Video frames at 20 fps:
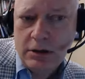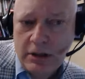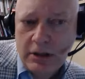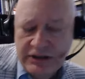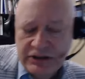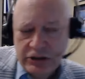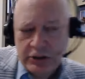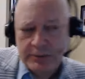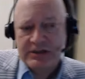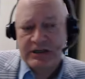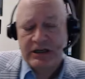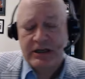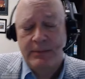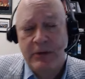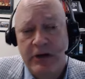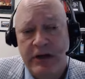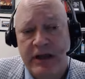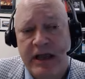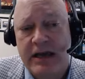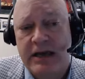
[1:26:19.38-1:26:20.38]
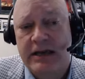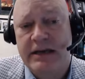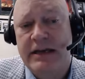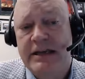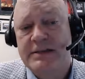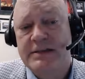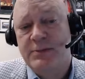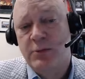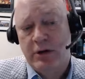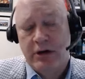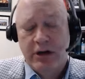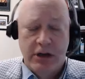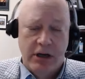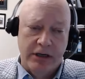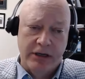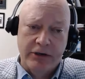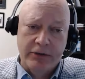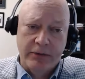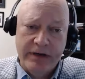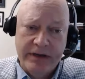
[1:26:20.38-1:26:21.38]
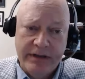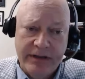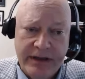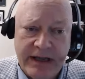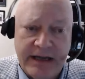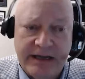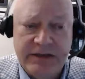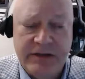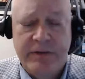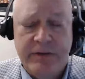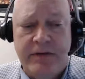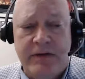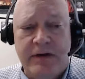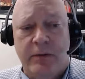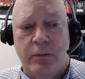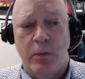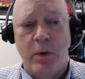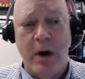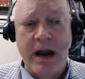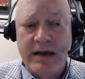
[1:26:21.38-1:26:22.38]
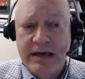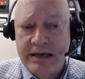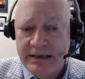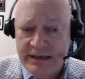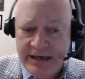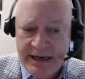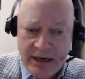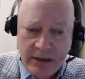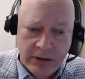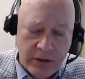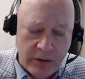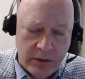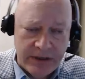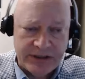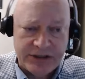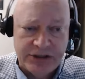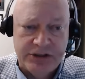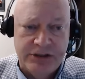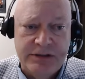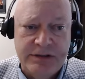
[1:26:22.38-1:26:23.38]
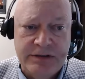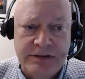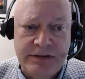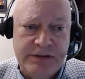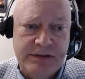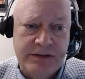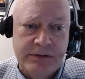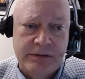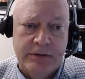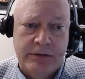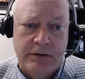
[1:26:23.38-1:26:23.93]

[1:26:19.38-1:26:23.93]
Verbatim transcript: In terms of communicating needs more concretely, I do think writing down questions